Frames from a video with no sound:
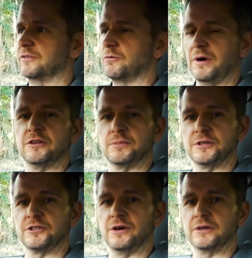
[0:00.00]
The weather's been
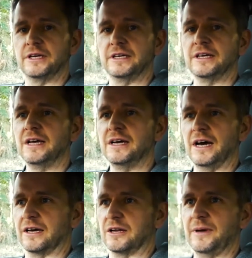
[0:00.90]
shocking,
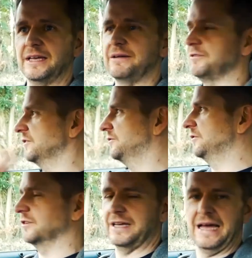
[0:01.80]
and I'm going to make every
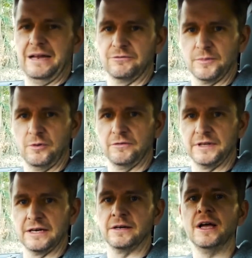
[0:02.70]
excuse I can for a poor
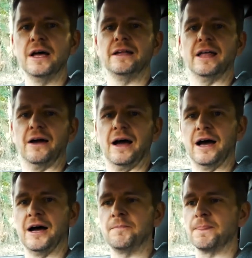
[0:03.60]
video. No,
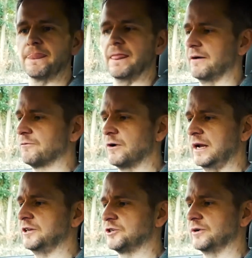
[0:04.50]
I've
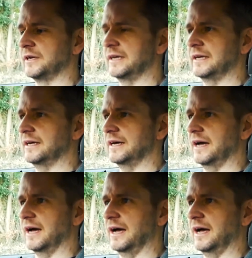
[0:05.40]
really enjoyed it.
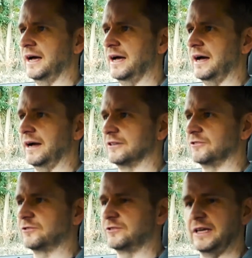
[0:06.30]
I can
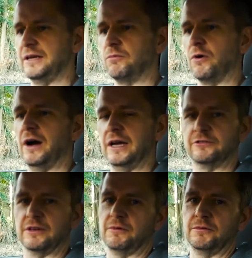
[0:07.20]
see why
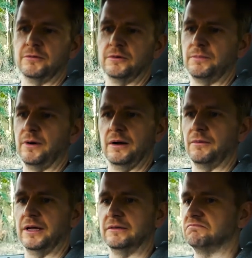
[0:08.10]
someone would buy
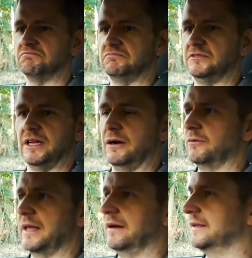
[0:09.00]
one, you know,
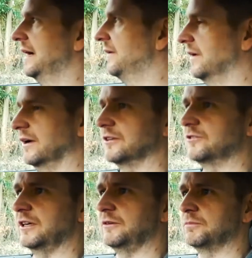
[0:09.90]
without a doubt, and I can
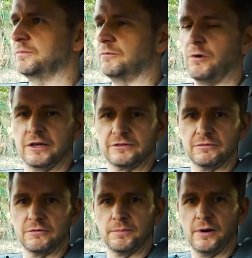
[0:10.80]
see why
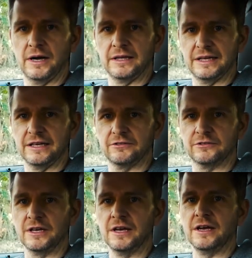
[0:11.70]
someone would buy
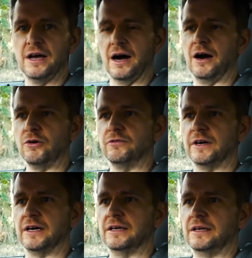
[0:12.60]
this over